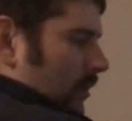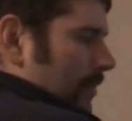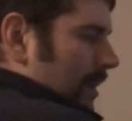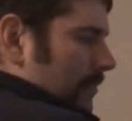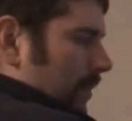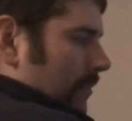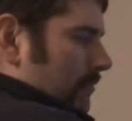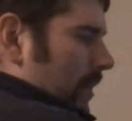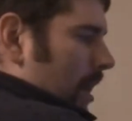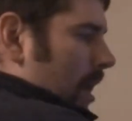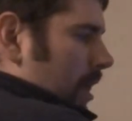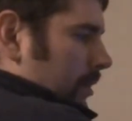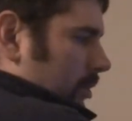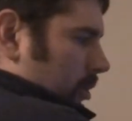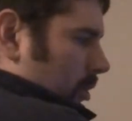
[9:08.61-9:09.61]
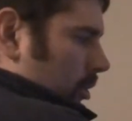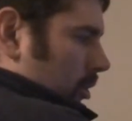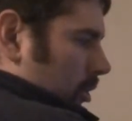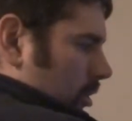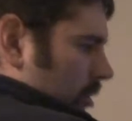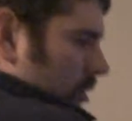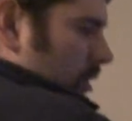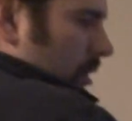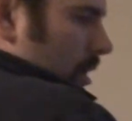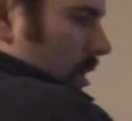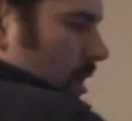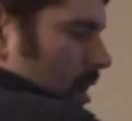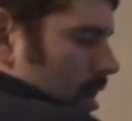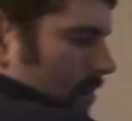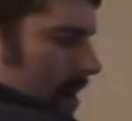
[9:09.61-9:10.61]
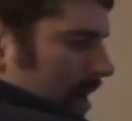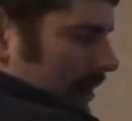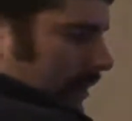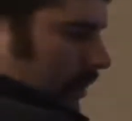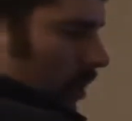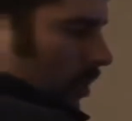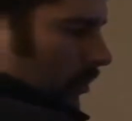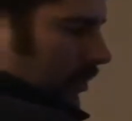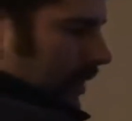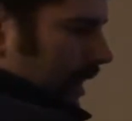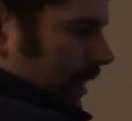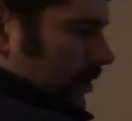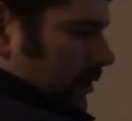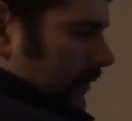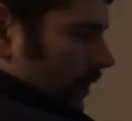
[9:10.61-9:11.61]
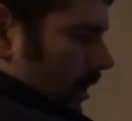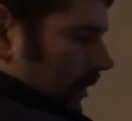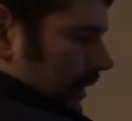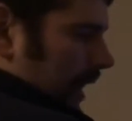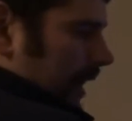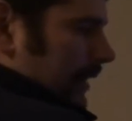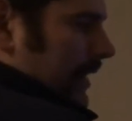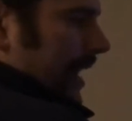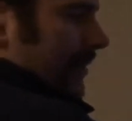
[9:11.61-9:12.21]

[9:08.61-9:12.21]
remember much about the golden age of arcade